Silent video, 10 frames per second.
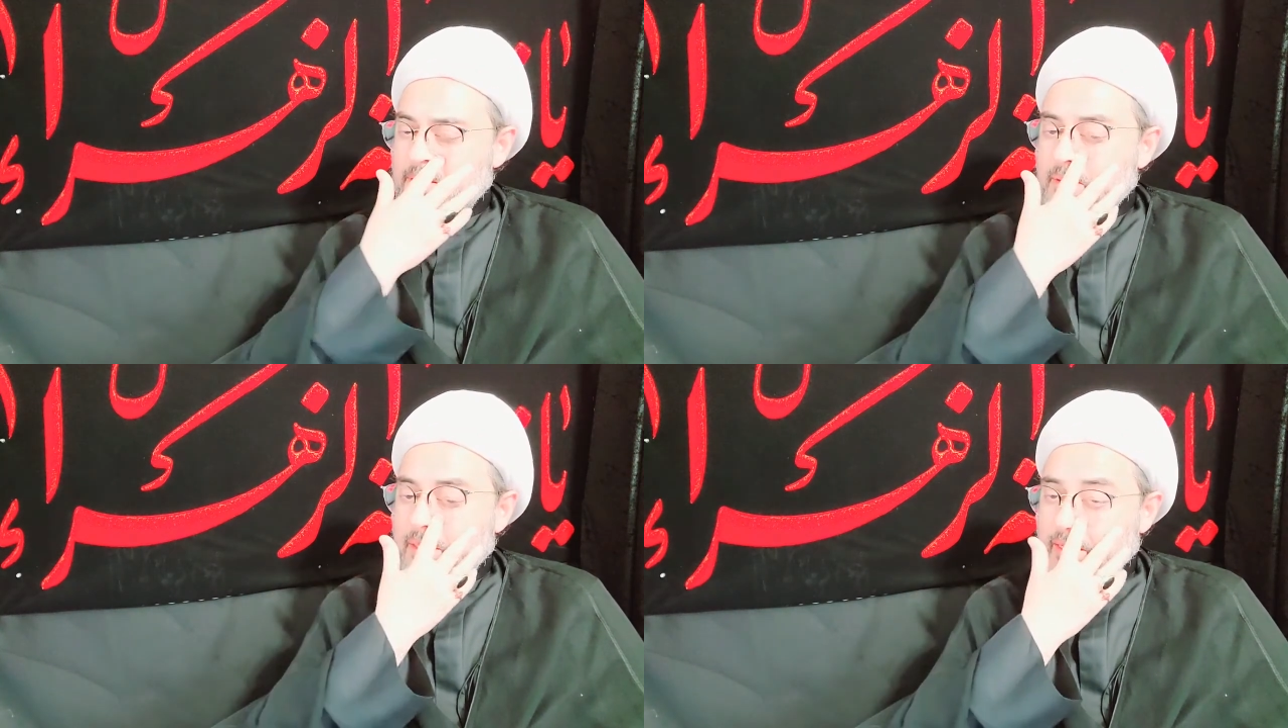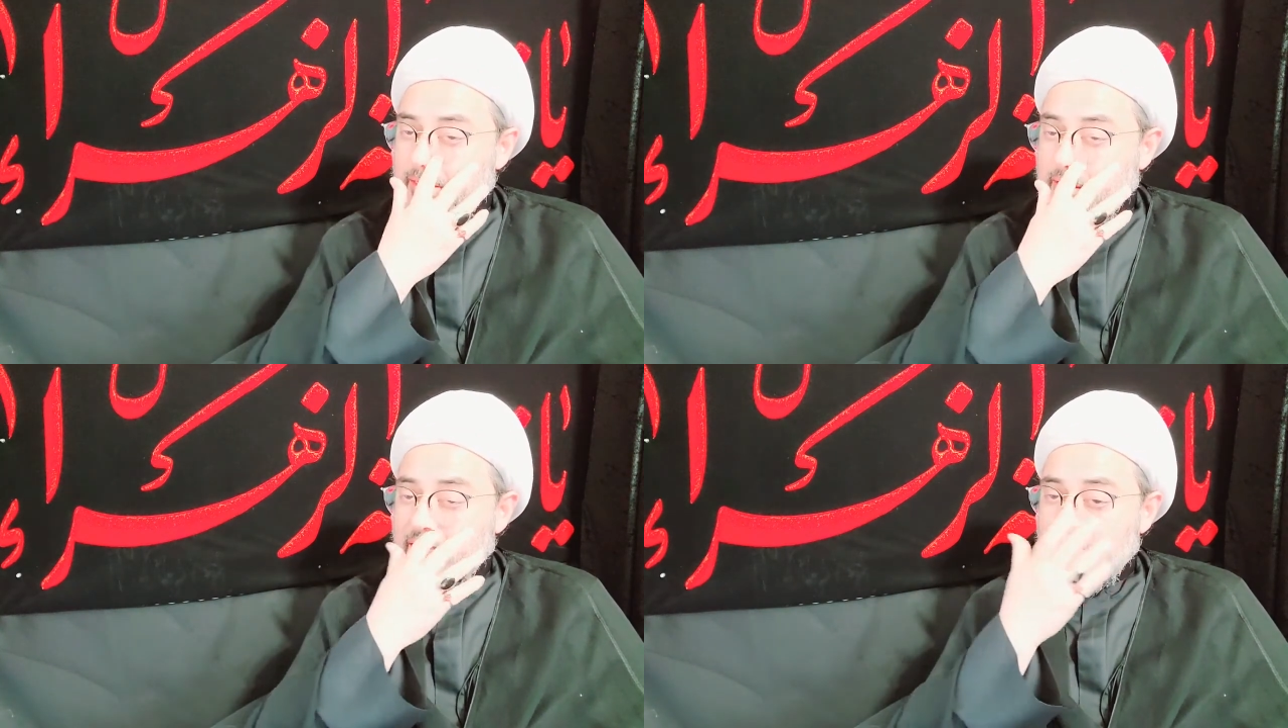they
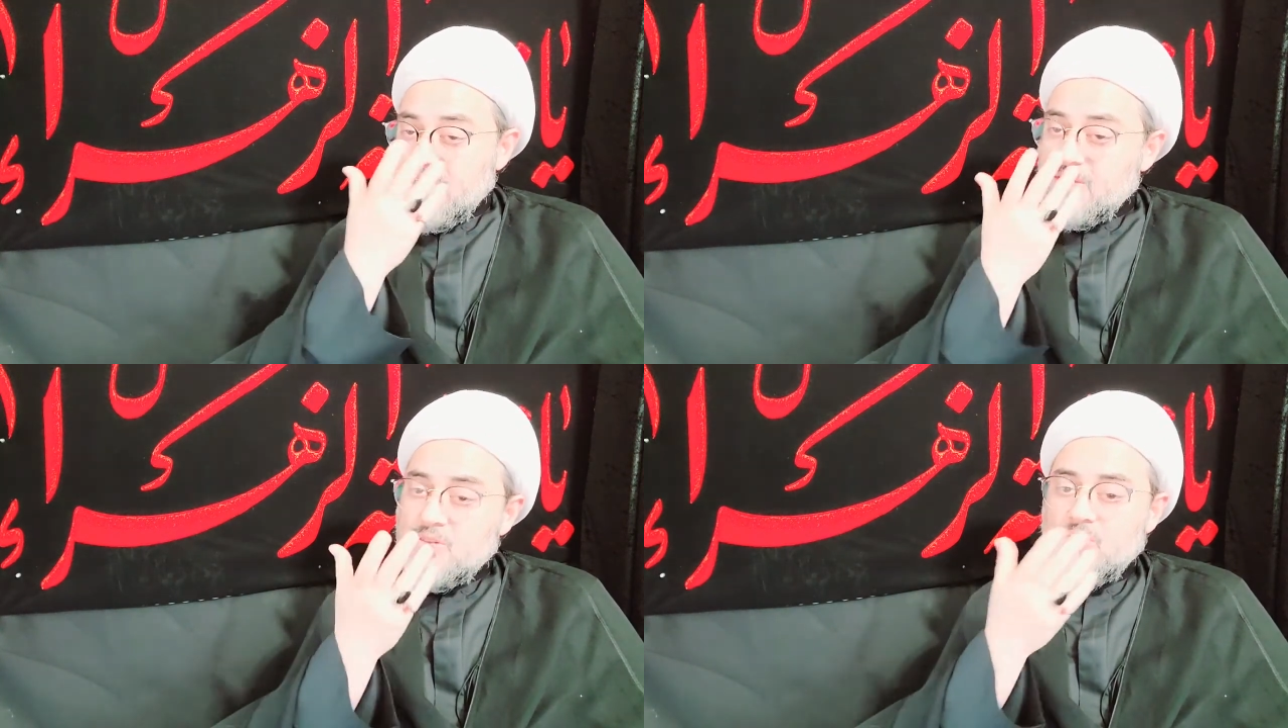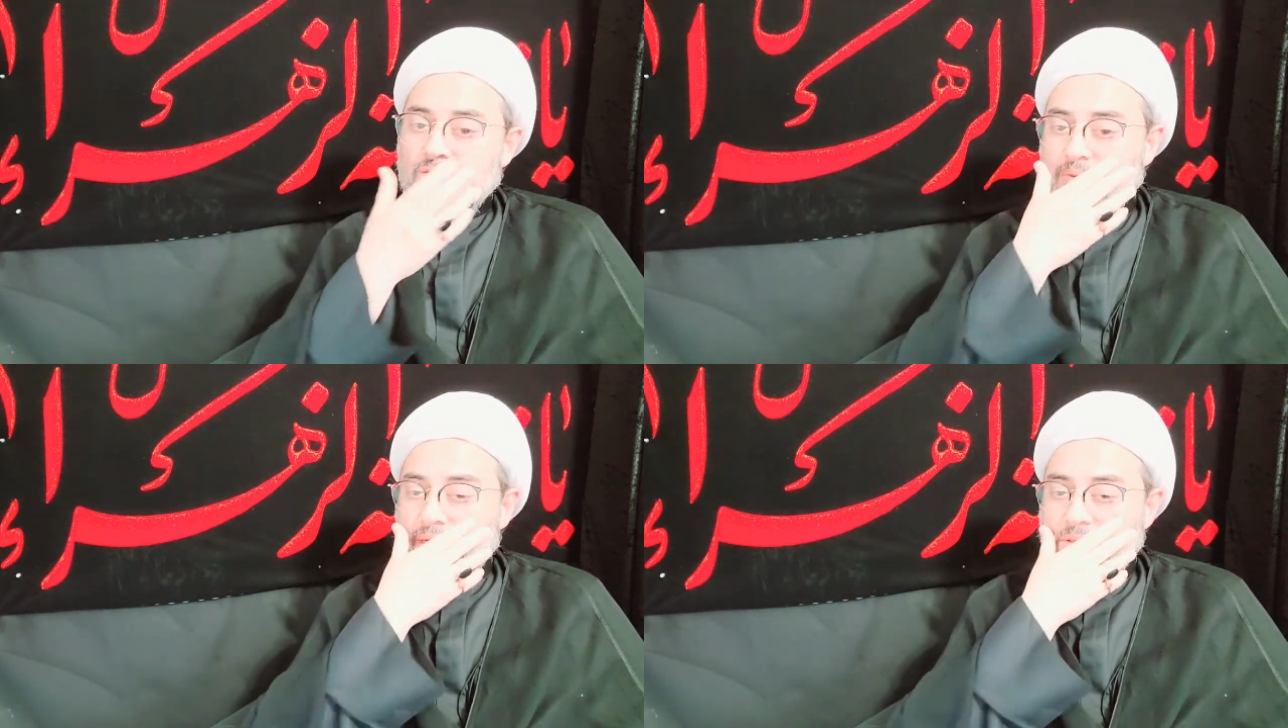cried
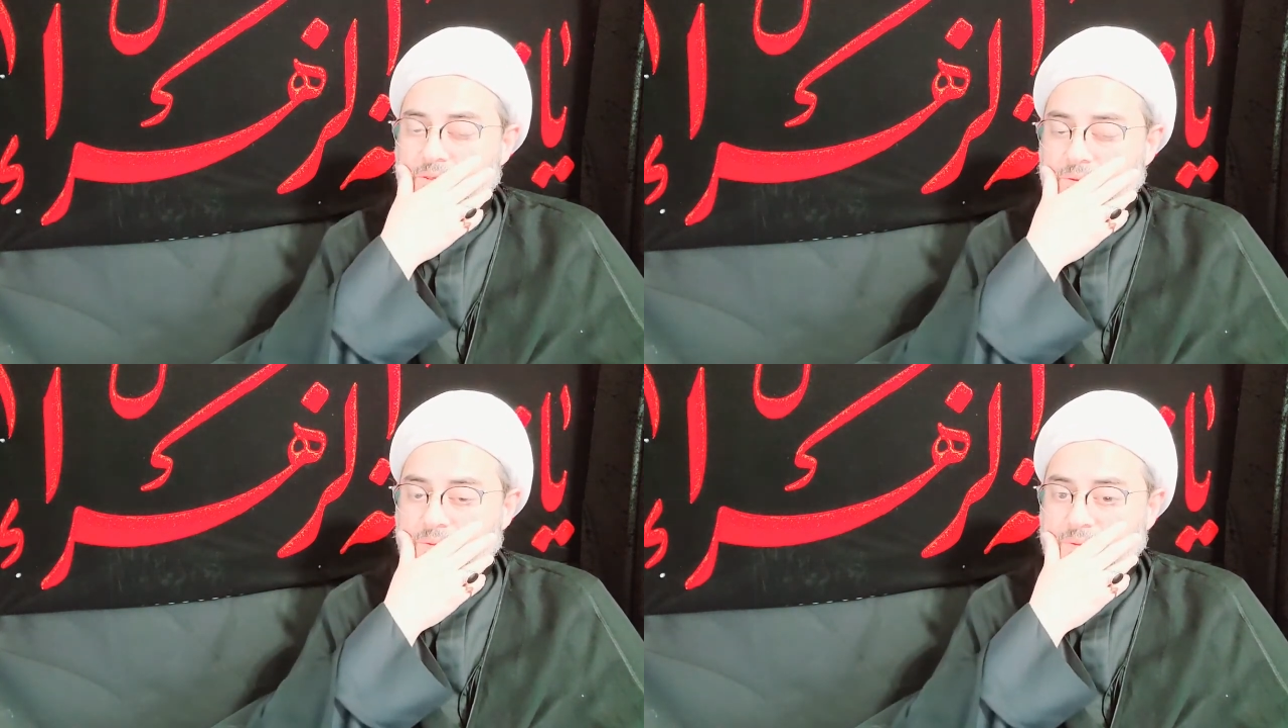so much.